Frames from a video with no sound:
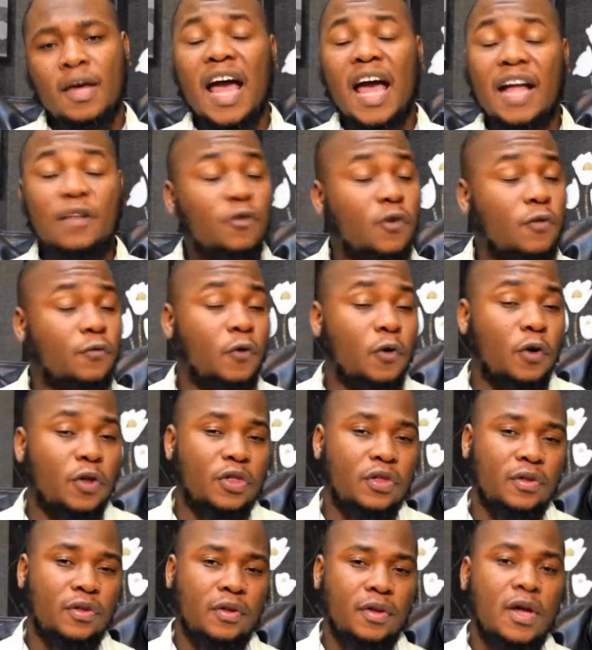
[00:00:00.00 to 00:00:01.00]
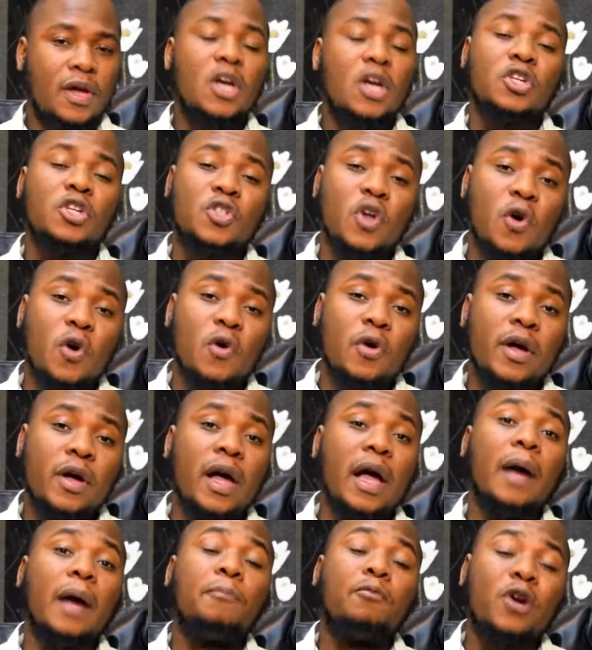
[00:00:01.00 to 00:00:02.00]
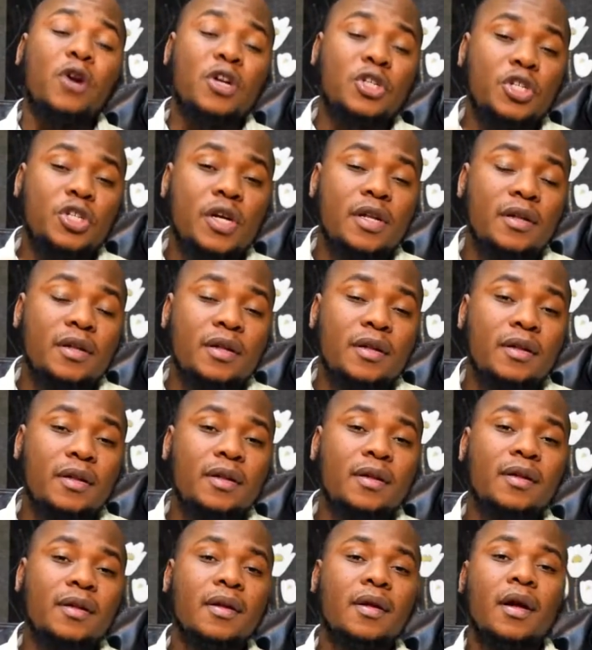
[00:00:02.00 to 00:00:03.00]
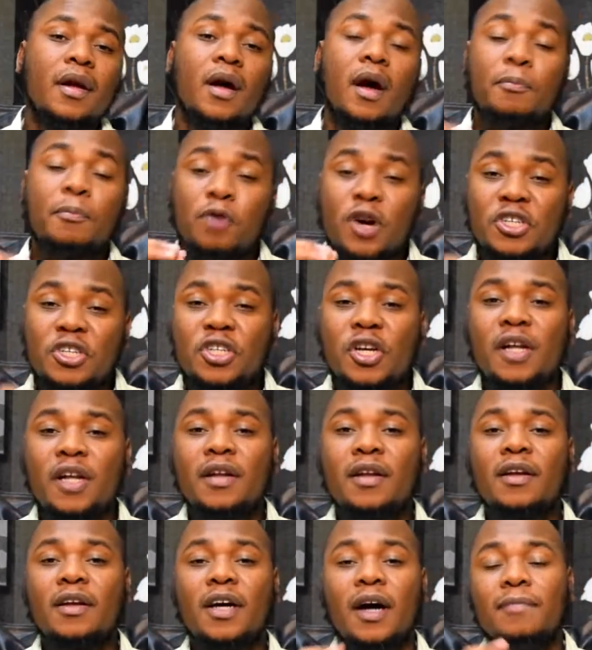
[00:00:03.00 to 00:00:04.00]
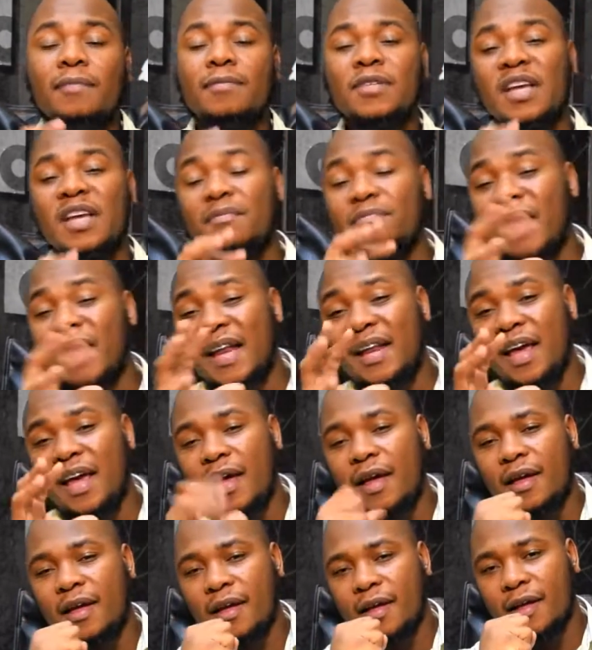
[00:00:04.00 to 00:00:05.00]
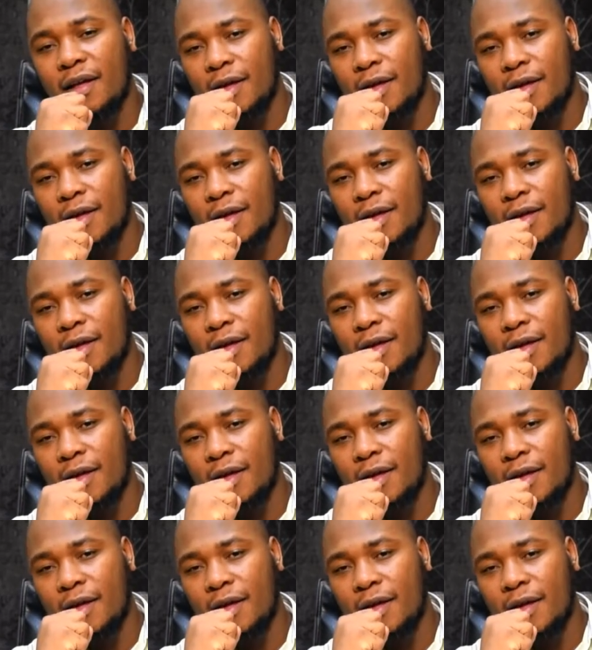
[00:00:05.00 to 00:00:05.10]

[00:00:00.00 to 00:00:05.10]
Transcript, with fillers: And so forth. So, oppression, oppression comes in many